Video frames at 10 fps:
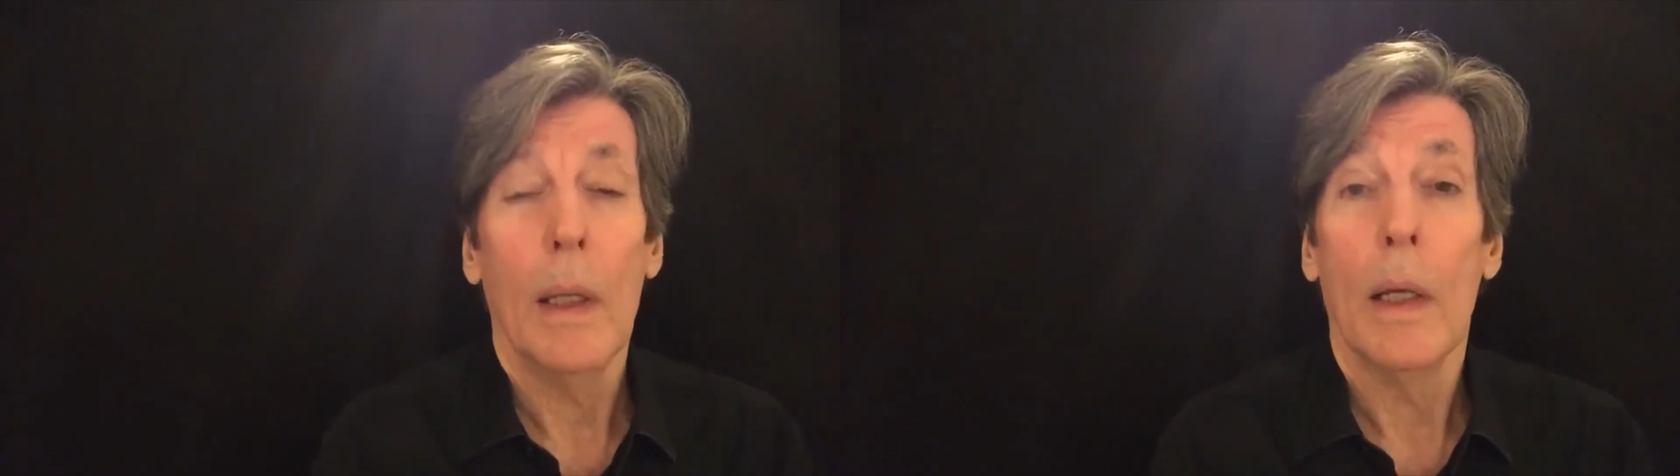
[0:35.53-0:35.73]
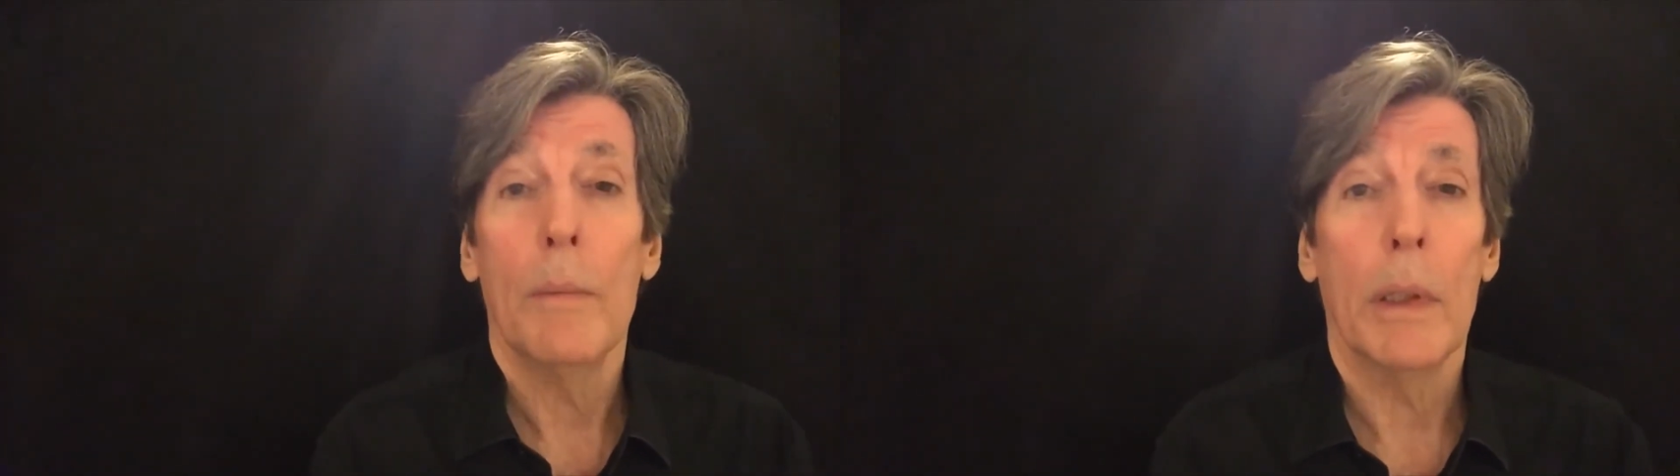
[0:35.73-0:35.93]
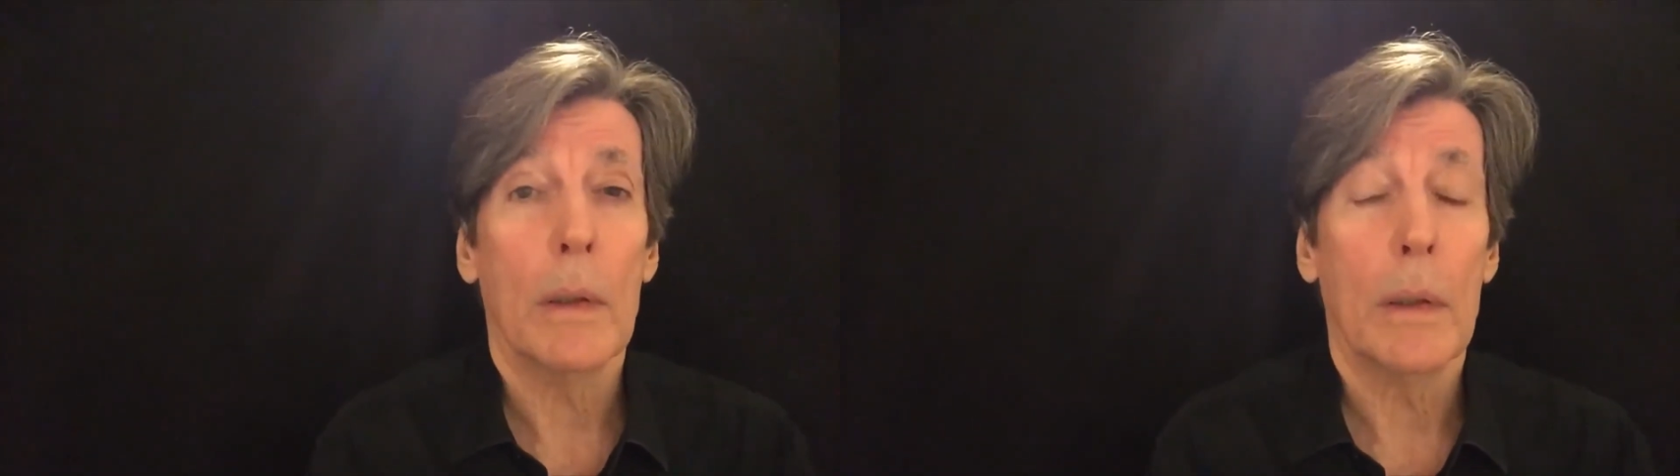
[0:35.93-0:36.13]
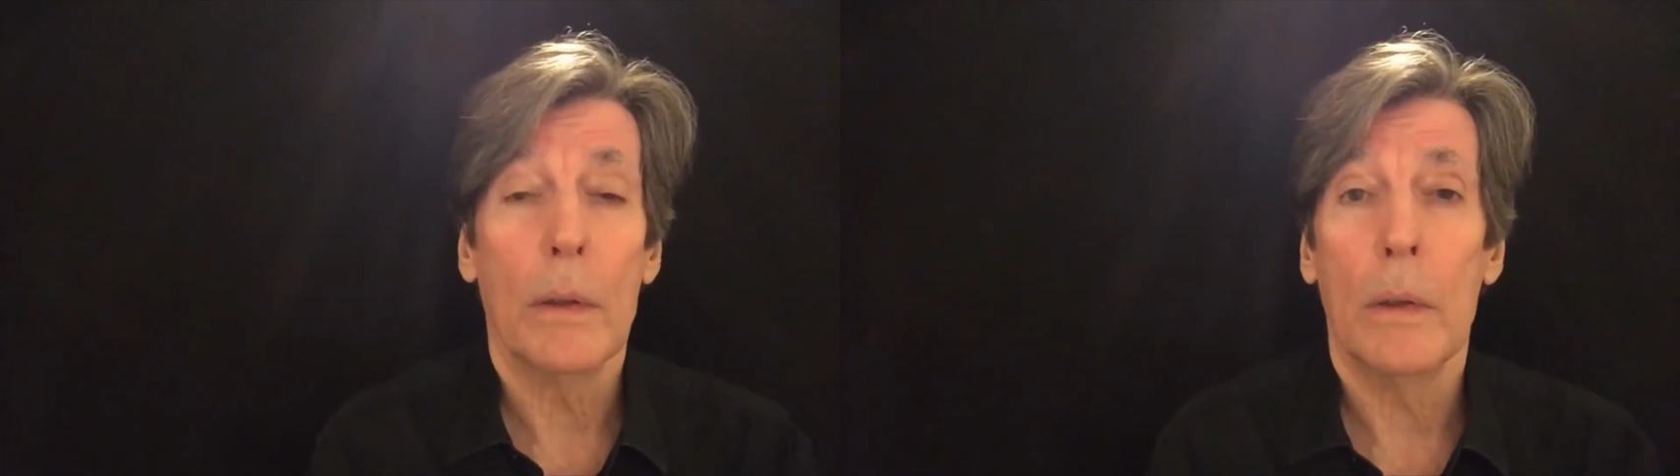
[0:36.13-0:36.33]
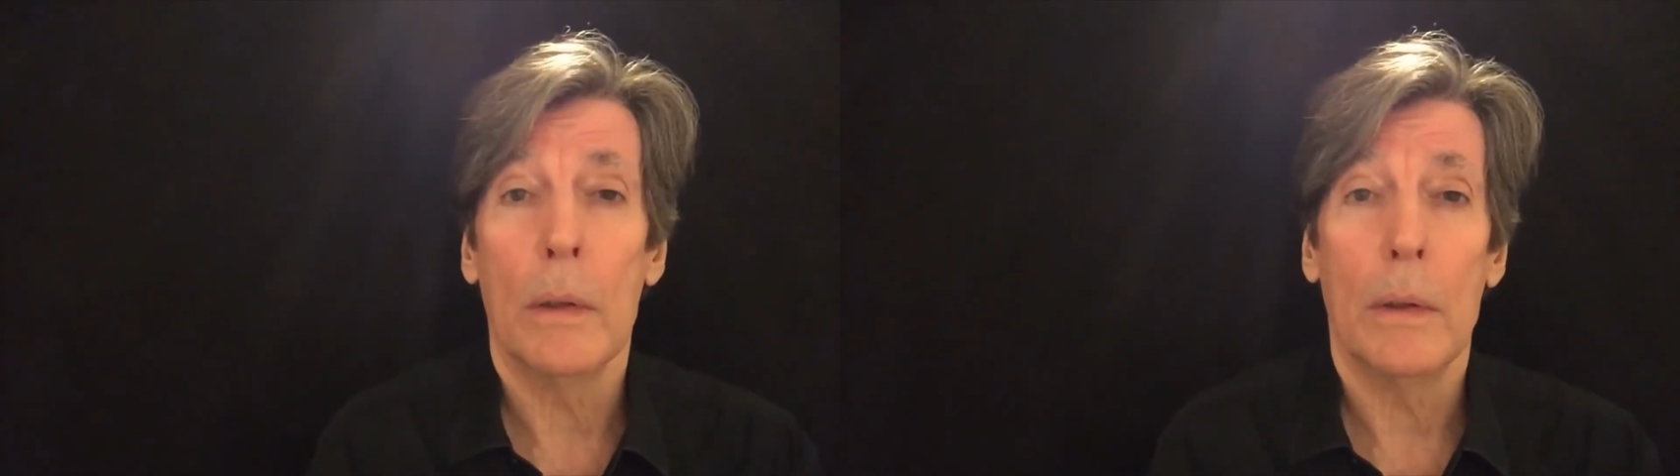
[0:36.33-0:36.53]
American
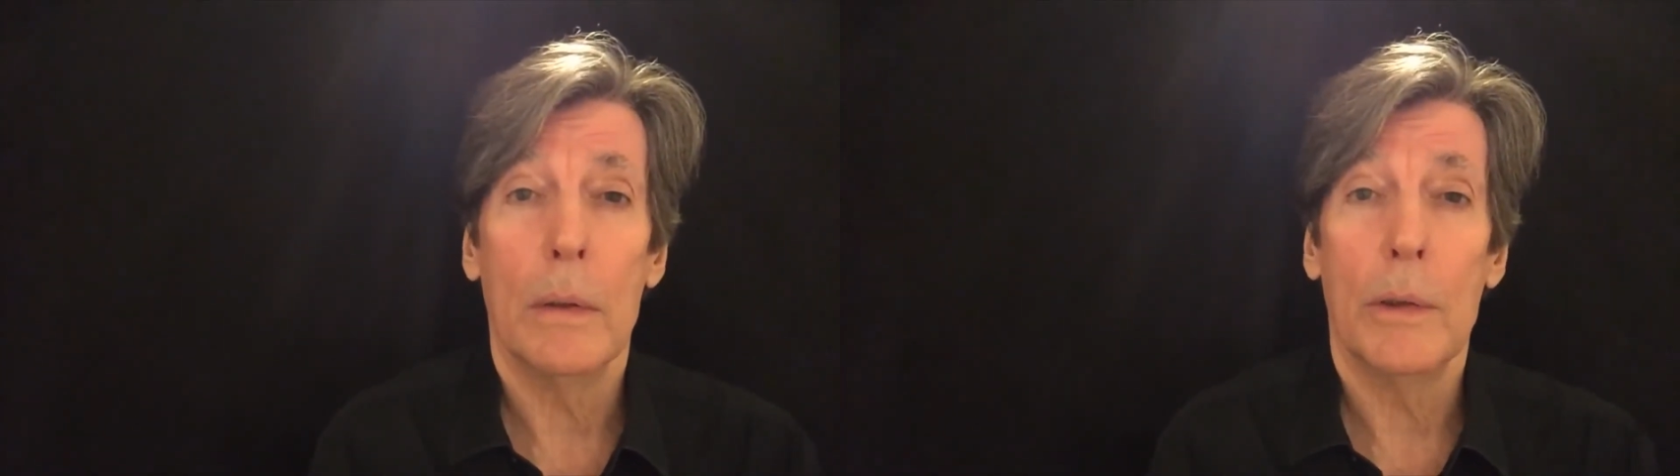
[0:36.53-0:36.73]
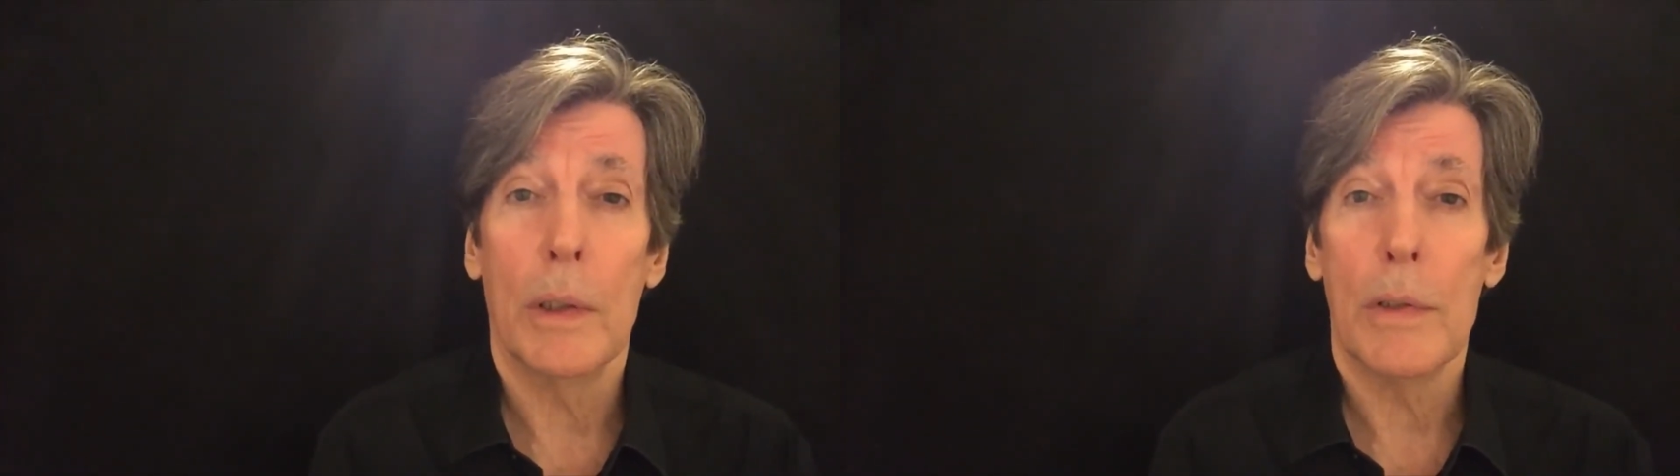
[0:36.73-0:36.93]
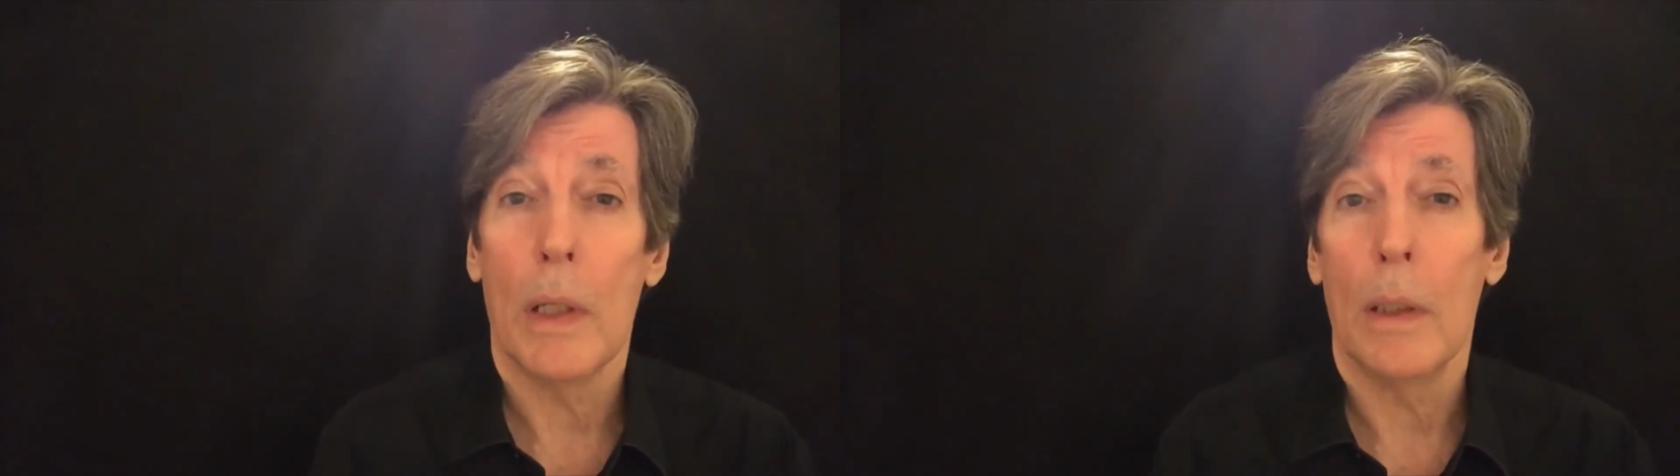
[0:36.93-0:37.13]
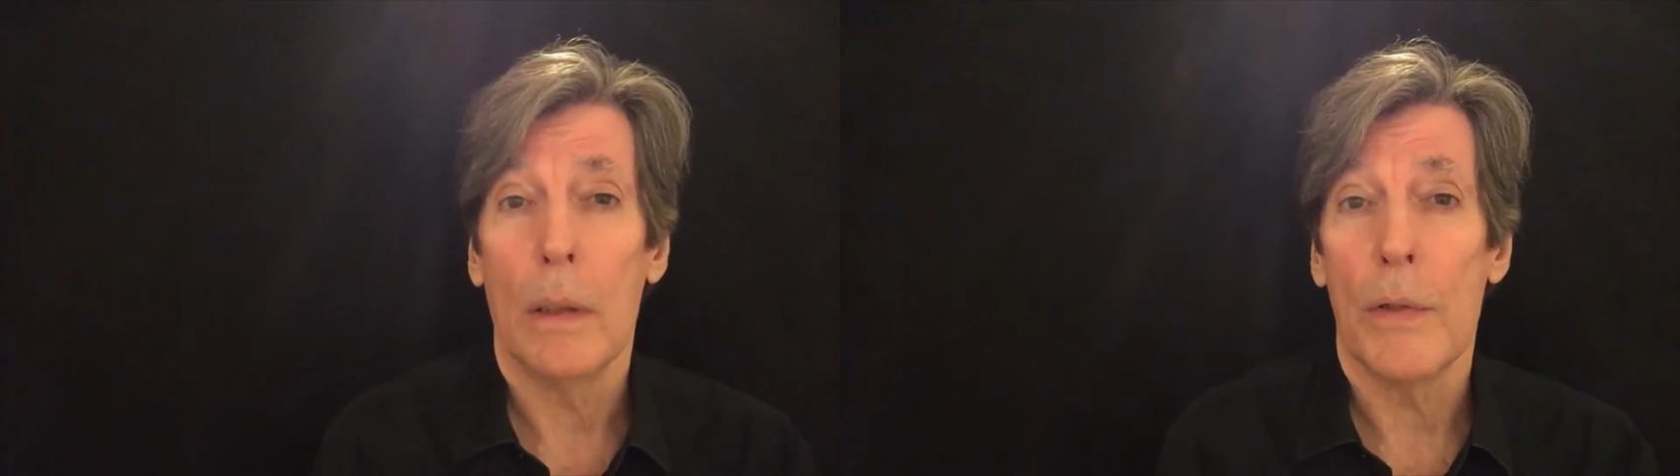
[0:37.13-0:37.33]
good just ain't the